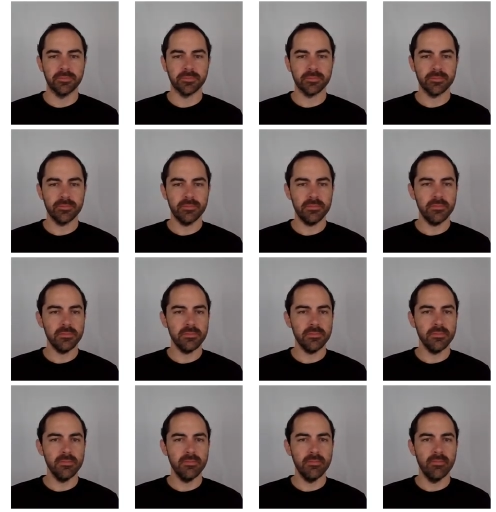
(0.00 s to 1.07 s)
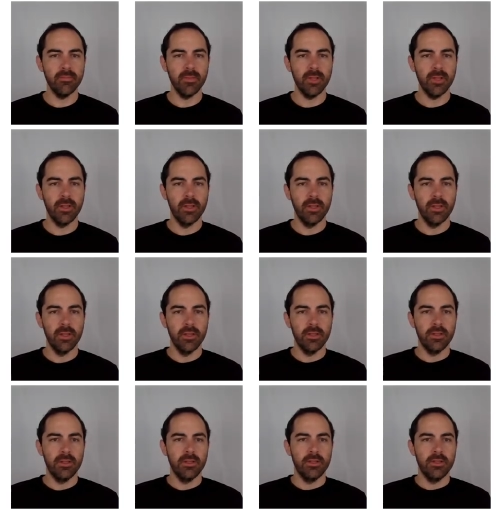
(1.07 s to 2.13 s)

(no one is talking)